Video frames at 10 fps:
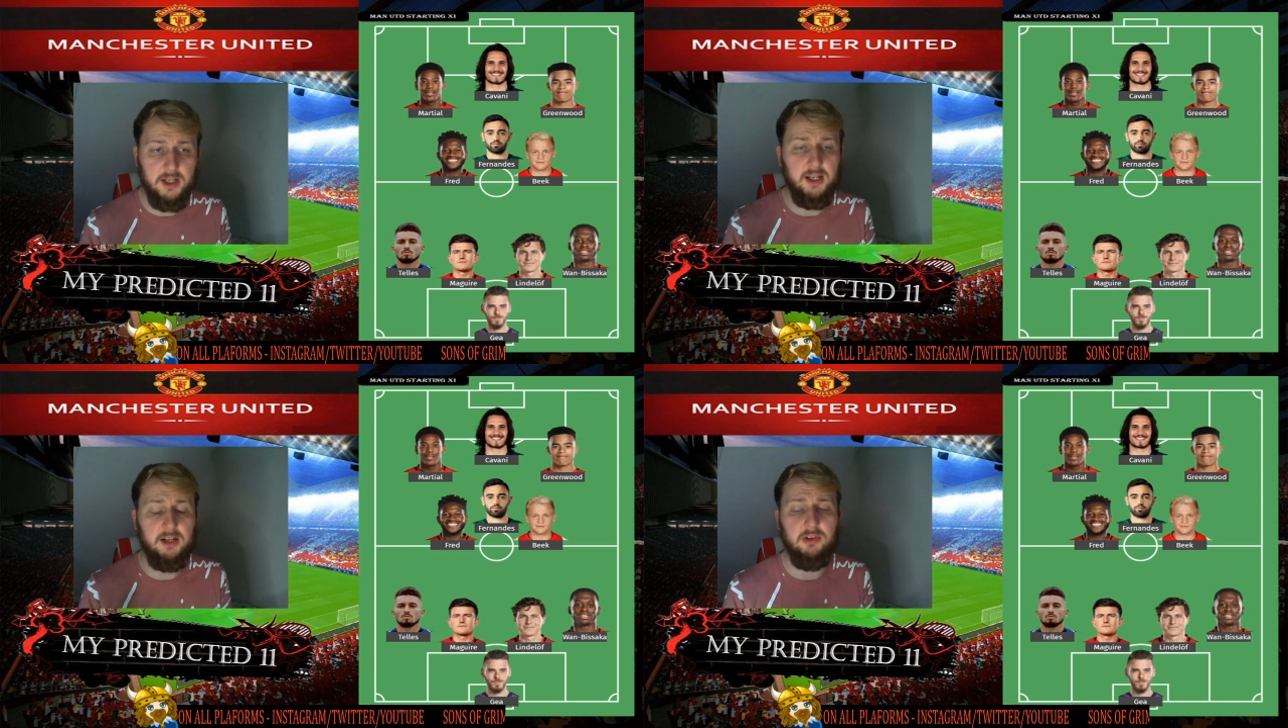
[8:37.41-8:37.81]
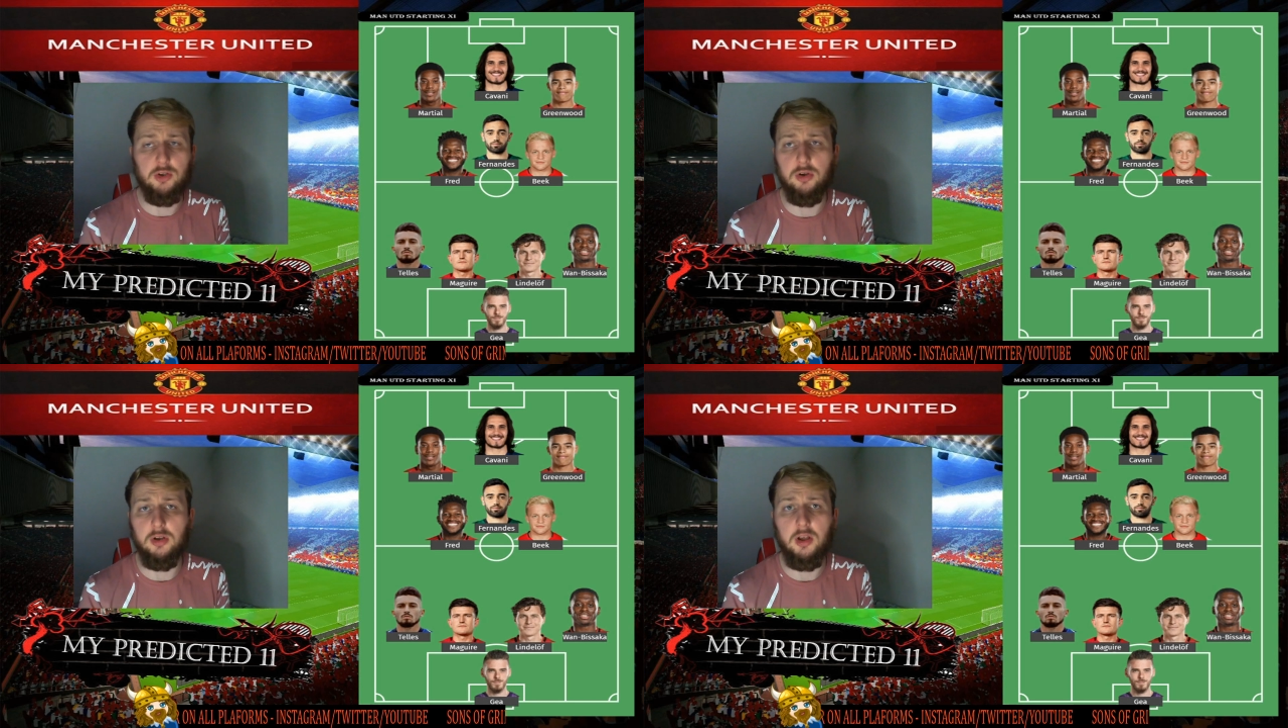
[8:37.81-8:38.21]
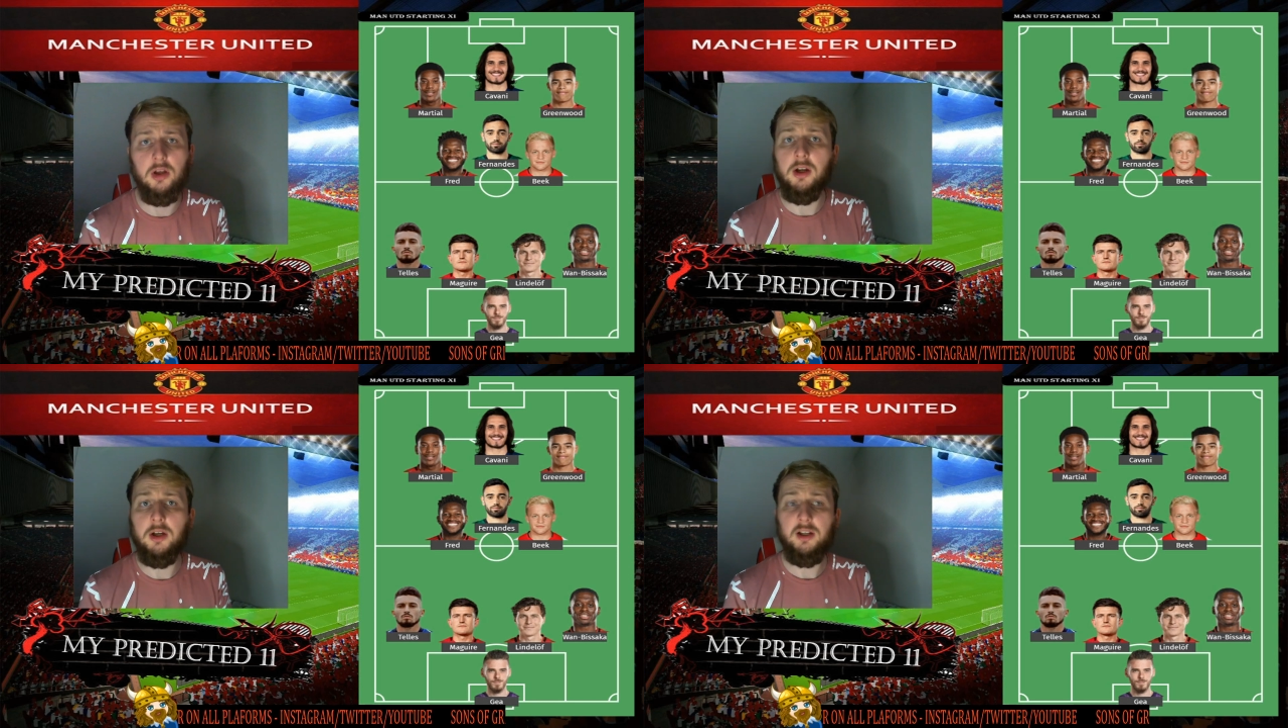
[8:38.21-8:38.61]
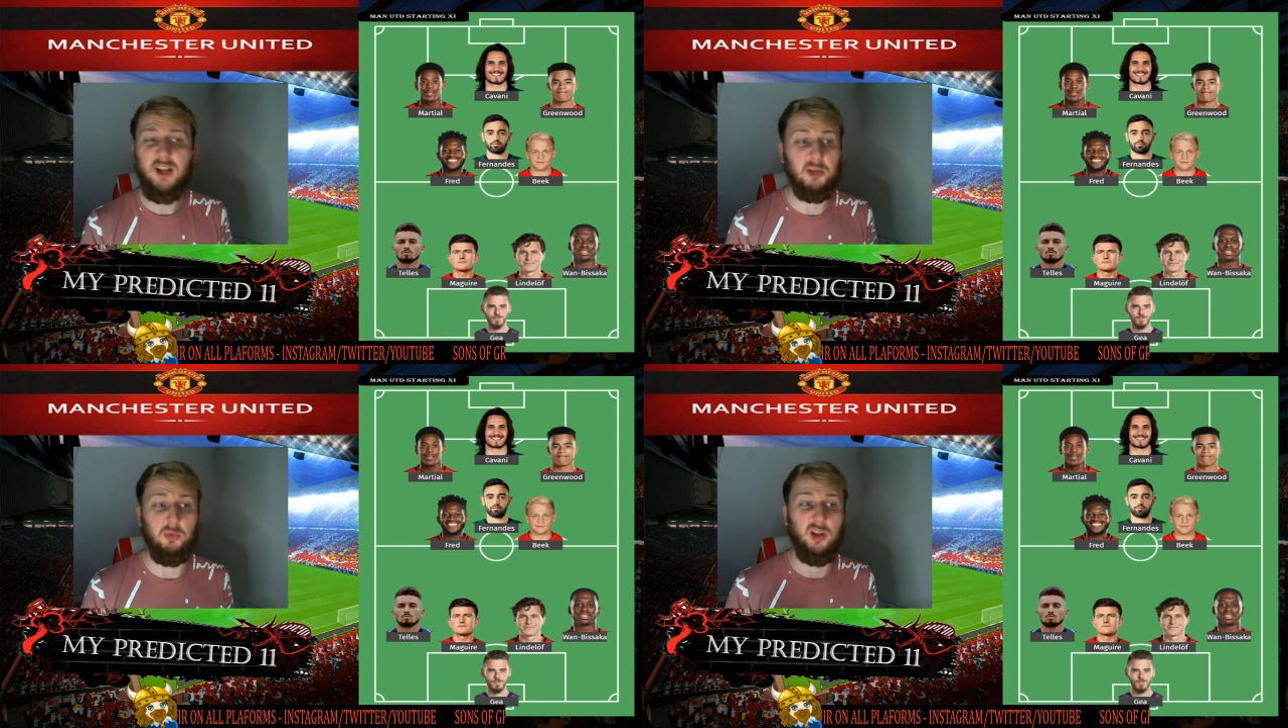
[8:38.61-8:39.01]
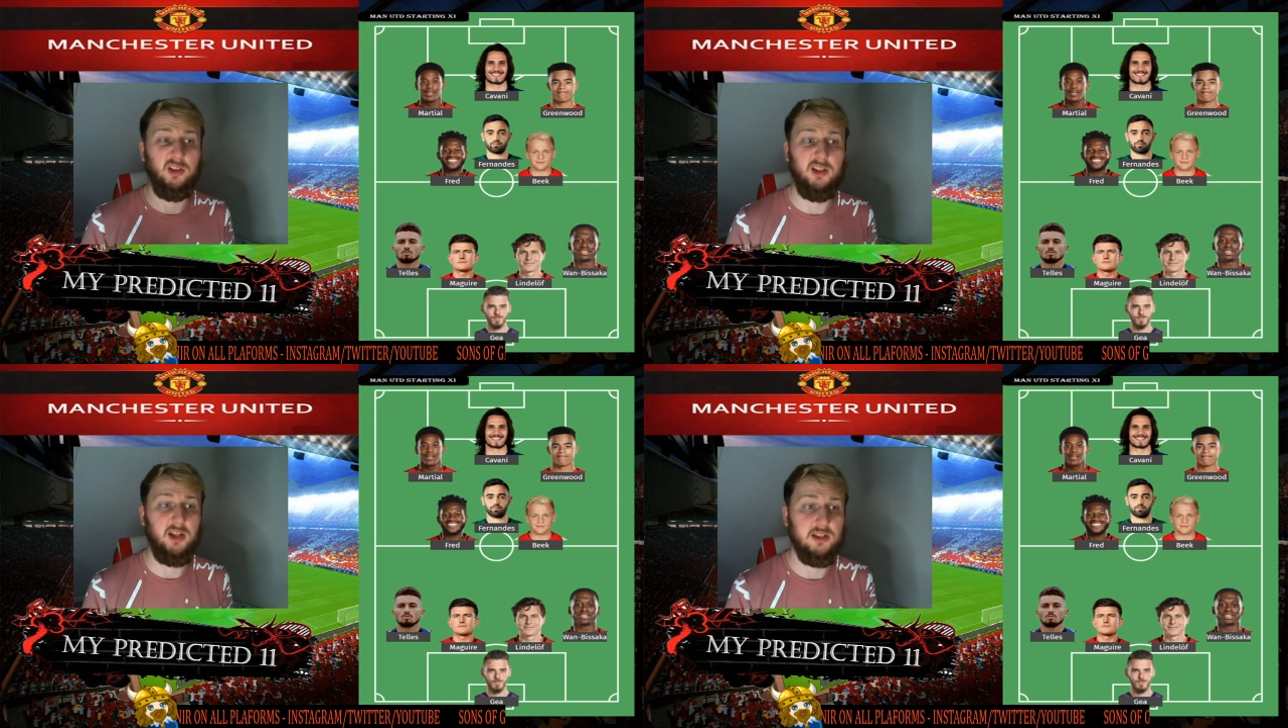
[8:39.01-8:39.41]
Gea in goal, had a
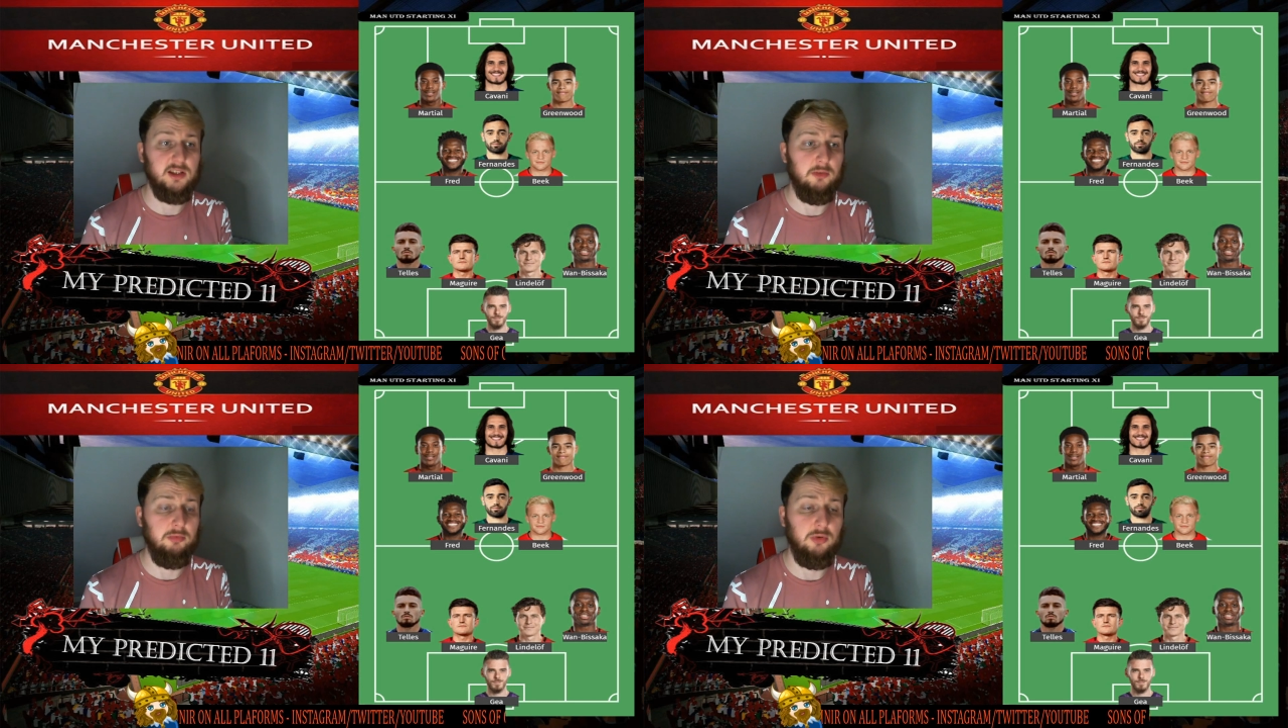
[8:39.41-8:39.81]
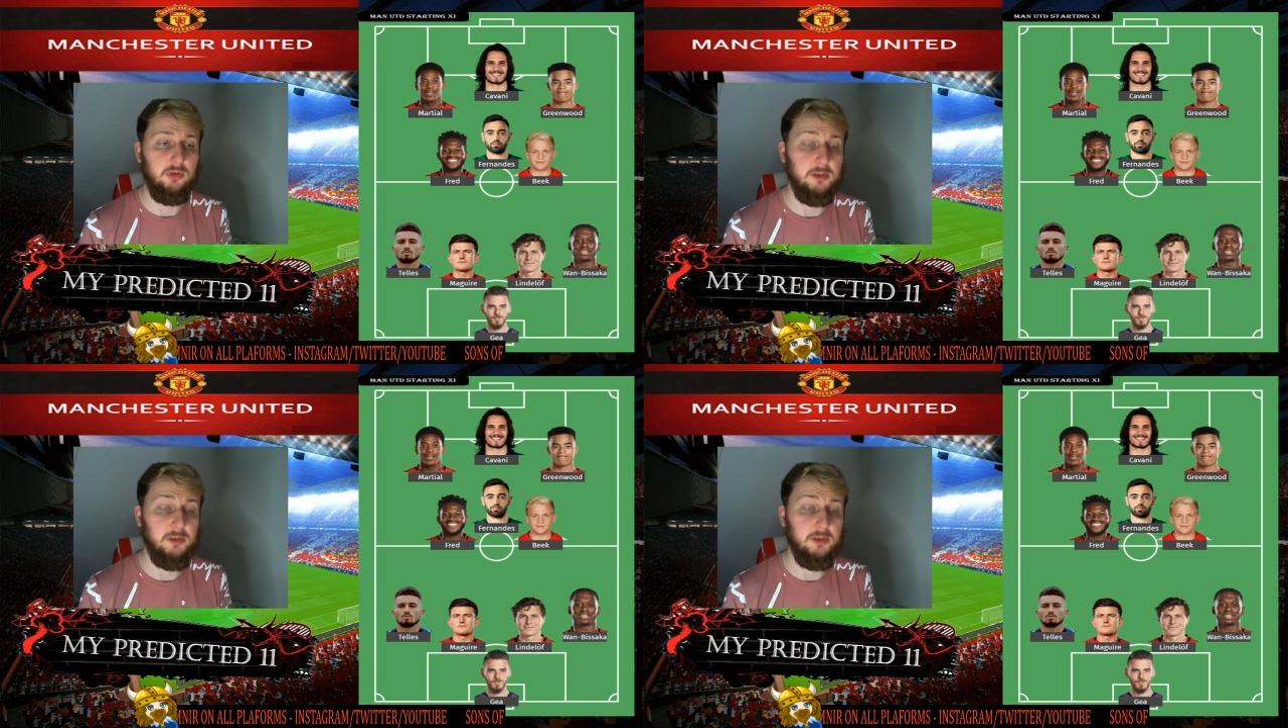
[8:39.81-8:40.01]
worldie against Liverpool.